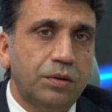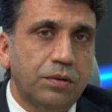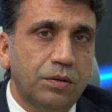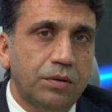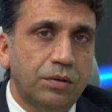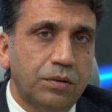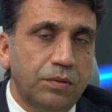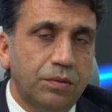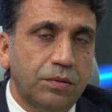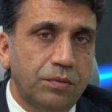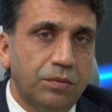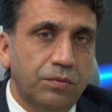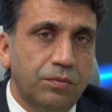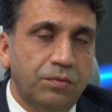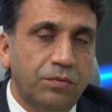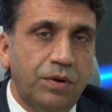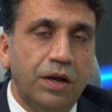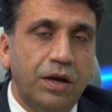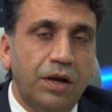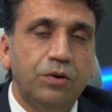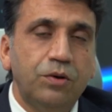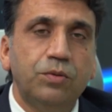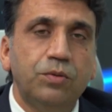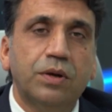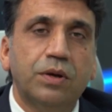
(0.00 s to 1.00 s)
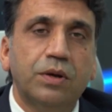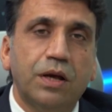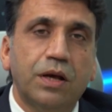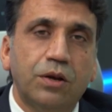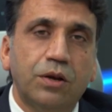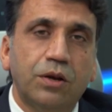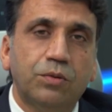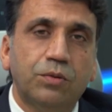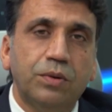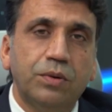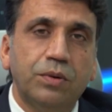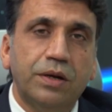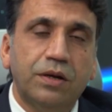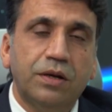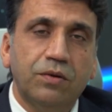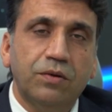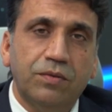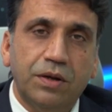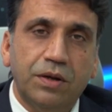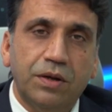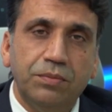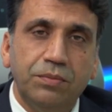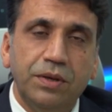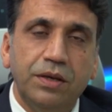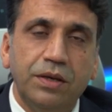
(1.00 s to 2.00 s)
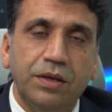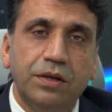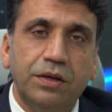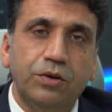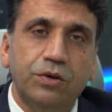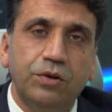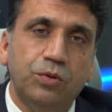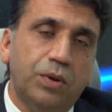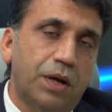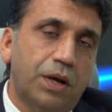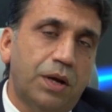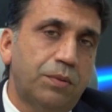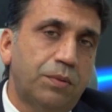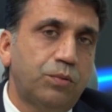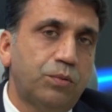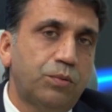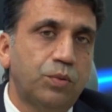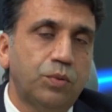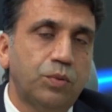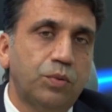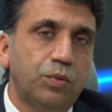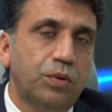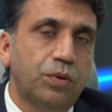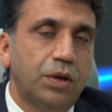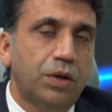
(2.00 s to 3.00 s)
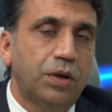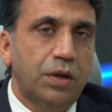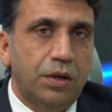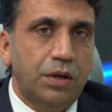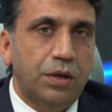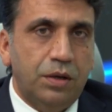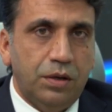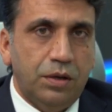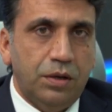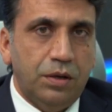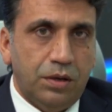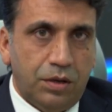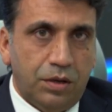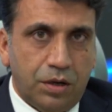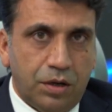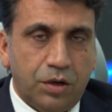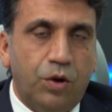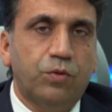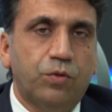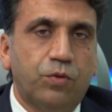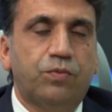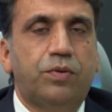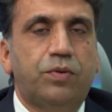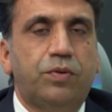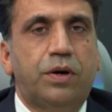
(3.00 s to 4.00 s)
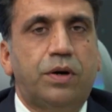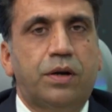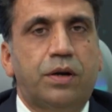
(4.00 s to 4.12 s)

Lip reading: while you are calculating 1 million, you have to account for.